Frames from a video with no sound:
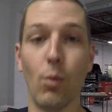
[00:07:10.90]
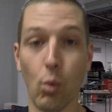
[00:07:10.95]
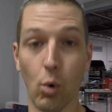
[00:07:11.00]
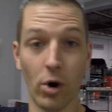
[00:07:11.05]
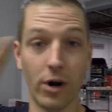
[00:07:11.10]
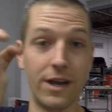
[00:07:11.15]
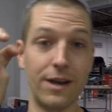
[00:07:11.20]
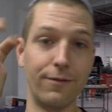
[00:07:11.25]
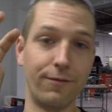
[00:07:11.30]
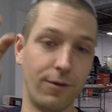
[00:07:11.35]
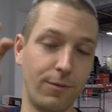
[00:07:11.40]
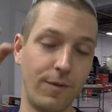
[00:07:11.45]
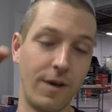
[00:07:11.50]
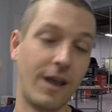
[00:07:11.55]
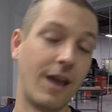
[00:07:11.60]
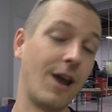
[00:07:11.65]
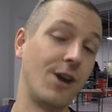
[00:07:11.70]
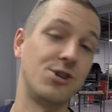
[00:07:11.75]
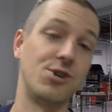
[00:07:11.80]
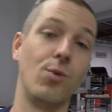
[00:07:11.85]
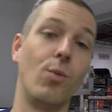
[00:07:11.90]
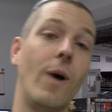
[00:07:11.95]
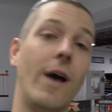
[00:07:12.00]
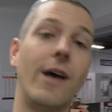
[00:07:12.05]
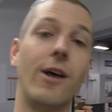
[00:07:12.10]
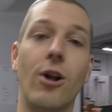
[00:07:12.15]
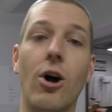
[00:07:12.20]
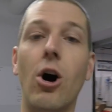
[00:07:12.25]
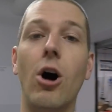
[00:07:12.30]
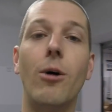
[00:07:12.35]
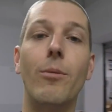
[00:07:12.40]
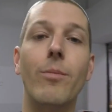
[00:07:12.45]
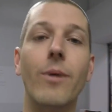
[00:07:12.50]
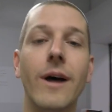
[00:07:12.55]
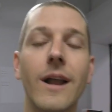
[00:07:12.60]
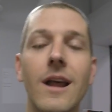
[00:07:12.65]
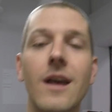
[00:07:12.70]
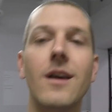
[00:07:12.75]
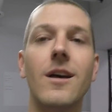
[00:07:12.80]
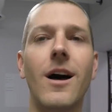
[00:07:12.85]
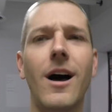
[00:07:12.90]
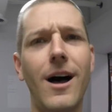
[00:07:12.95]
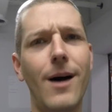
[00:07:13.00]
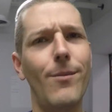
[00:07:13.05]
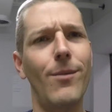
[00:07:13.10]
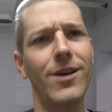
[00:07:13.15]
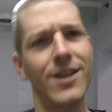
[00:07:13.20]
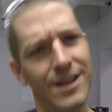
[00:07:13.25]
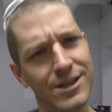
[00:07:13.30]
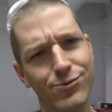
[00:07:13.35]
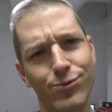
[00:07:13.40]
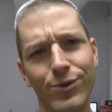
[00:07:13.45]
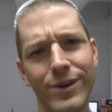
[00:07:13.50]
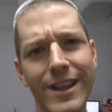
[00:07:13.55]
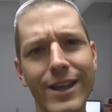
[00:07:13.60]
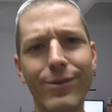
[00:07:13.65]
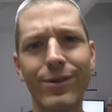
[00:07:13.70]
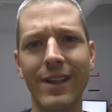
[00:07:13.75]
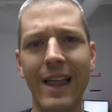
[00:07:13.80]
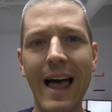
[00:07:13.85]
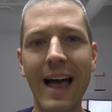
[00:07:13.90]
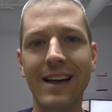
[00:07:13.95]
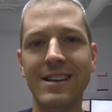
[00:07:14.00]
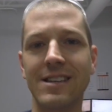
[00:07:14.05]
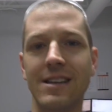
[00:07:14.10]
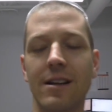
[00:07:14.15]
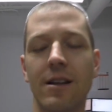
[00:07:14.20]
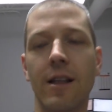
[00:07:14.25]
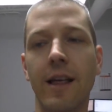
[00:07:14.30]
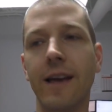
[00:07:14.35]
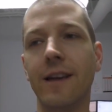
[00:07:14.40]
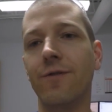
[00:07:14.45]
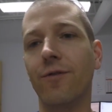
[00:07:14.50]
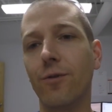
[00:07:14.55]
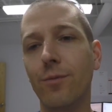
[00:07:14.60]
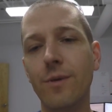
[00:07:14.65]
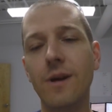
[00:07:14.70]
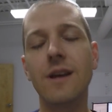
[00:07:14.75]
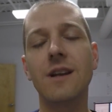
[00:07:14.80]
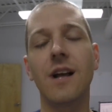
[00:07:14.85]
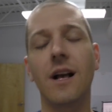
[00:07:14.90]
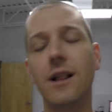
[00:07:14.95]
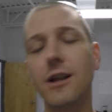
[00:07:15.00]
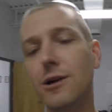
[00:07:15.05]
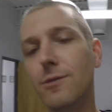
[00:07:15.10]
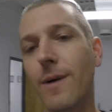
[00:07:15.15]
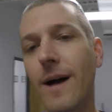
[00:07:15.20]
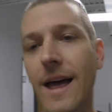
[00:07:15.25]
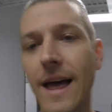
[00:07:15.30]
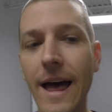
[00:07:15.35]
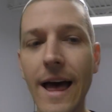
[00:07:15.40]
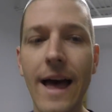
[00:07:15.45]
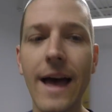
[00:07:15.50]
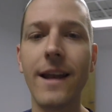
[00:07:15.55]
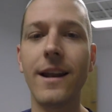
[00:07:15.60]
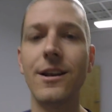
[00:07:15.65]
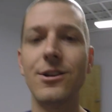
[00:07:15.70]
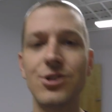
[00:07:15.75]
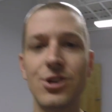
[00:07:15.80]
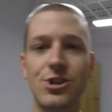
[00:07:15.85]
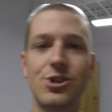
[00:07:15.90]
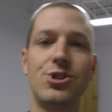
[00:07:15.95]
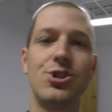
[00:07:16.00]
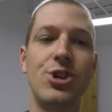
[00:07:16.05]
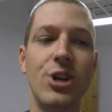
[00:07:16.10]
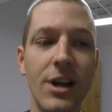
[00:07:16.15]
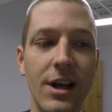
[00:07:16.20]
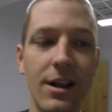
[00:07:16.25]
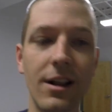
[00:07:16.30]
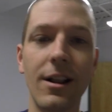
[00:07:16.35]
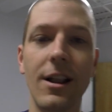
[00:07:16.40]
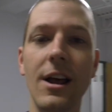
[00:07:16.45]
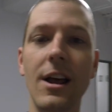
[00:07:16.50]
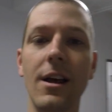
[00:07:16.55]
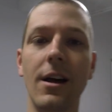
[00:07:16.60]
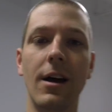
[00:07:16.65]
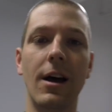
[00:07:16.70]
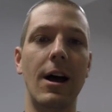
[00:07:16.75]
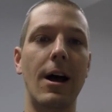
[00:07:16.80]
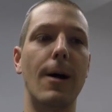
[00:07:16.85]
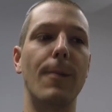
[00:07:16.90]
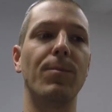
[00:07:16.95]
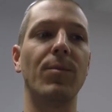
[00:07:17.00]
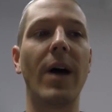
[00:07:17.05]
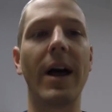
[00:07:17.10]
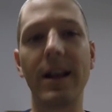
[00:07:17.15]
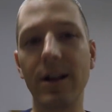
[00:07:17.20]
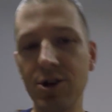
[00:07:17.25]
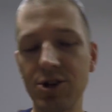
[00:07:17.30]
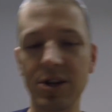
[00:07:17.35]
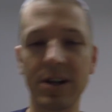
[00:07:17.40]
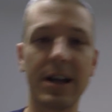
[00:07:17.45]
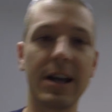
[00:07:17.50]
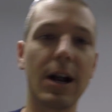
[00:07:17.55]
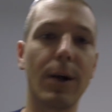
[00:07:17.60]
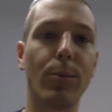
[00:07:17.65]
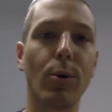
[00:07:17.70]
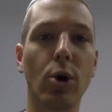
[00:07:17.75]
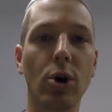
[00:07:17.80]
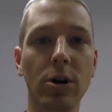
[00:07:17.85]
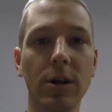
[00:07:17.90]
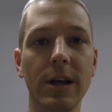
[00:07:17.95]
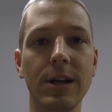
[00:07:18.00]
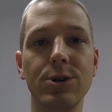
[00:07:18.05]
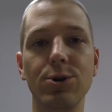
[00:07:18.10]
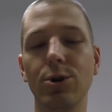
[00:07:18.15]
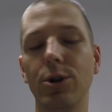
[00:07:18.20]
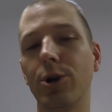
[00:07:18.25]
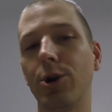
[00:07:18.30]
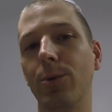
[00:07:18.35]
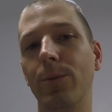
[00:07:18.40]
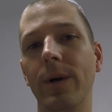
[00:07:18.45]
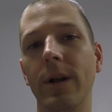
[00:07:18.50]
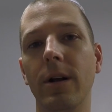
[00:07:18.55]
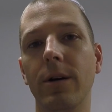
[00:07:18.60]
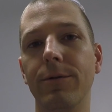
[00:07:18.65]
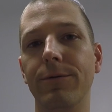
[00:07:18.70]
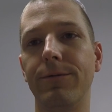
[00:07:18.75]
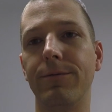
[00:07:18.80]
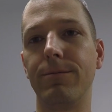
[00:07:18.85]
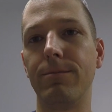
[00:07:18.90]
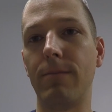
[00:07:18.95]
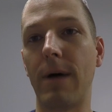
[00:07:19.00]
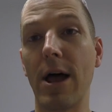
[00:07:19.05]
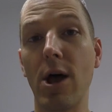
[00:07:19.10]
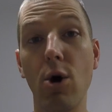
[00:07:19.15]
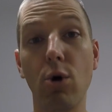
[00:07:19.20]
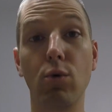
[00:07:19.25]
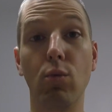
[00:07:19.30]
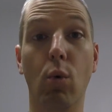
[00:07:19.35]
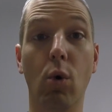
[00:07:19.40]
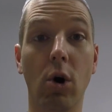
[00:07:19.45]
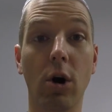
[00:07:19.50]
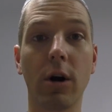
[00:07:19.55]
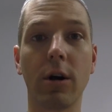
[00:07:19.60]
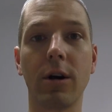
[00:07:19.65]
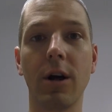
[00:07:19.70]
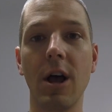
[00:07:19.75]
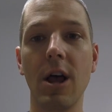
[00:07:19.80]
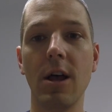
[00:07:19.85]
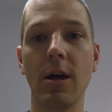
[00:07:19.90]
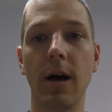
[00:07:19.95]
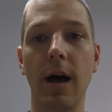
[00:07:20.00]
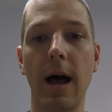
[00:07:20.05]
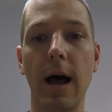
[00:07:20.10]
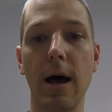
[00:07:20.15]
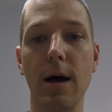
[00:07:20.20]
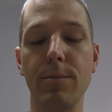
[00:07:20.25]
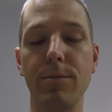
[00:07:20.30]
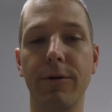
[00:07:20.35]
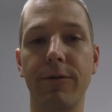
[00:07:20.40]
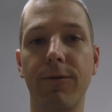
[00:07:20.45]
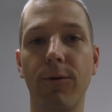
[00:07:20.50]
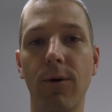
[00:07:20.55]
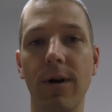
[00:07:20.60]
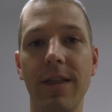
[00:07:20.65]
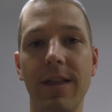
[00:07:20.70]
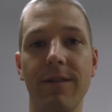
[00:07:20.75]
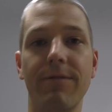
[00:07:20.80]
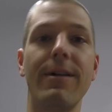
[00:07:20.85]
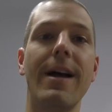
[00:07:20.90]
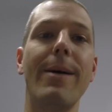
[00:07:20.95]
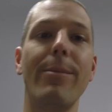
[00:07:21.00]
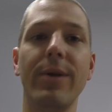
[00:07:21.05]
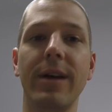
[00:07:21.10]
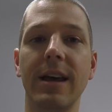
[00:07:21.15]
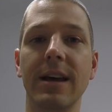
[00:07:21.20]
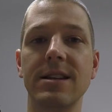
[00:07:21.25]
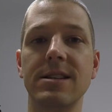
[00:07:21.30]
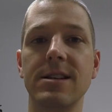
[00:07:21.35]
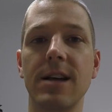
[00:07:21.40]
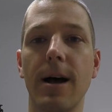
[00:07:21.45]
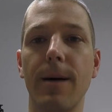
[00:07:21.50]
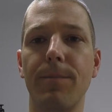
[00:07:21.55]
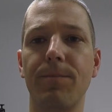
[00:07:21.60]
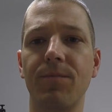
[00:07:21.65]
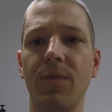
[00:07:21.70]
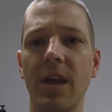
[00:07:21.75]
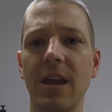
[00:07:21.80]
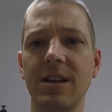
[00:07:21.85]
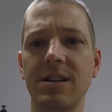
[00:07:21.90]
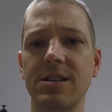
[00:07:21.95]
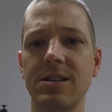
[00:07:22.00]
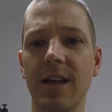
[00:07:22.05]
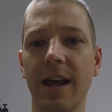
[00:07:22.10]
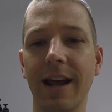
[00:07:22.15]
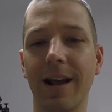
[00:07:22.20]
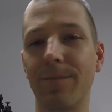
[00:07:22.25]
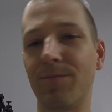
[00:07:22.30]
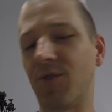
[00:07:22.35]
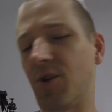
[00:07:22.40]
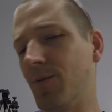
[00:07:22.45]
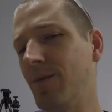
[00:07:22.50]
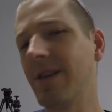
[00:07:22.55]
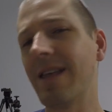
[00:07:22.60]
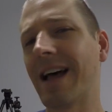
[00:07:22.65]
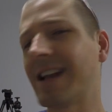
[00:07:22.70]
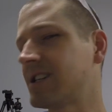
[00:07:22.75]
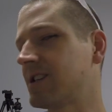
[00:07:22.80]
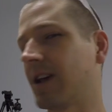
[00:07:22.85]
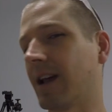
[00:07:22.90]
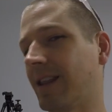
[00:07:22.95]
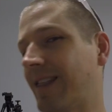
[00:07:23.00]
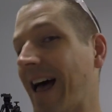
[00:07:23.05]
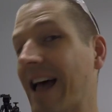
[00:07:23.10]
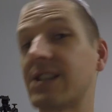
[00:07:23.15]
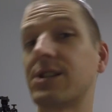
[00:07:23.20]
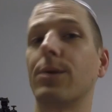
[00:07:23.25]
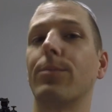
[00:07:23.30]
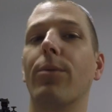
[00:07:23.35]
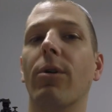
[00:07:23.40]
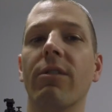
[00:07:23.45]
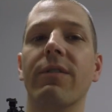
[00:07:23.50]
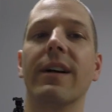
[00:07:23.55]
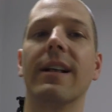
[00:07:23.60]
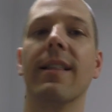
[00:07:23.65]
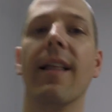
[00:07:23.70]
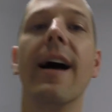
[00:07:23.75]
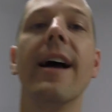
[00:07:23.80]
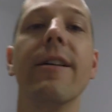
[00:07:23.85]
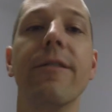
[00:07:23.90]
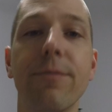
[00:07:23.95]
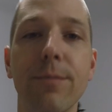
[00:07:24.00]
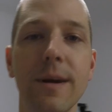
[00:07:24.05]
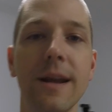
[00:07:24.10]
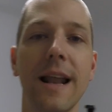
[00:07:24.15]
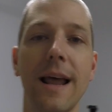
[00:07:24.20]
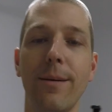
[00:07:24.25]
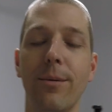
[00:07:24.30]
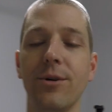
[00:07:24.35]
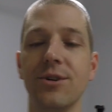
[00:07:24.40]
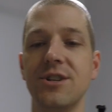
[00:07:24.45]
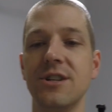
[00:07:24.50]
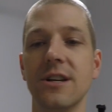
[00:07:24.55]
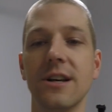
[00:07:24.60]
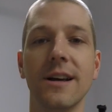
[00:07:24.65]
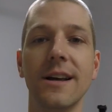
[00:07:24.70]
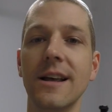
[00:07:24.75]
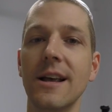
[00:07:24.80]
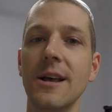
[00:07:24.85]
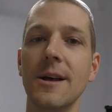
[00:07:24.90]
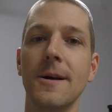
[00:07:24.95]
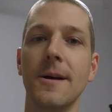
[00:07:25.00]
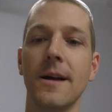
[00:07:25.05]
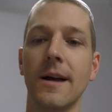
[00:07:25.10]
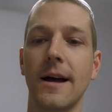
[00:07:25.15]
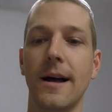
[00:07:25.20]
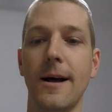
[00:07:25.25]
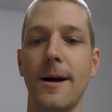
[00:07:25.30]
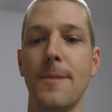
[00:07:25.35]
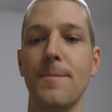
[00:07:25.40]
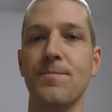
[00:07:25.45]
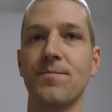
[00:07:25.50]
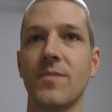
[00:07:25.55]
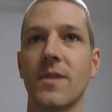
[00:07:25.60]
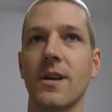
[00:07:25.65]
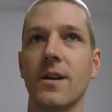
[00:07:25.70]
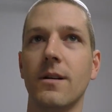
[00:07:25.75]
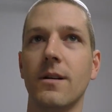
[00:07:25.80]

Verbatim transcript: working from vacation way at all. But um, it's really relaxing, like for me to clear my head and just chill. Um, I usually get up early, do a little bit of my own work uh, before the family gets up. It's like to me that's like that's the perfect life, being able to, um,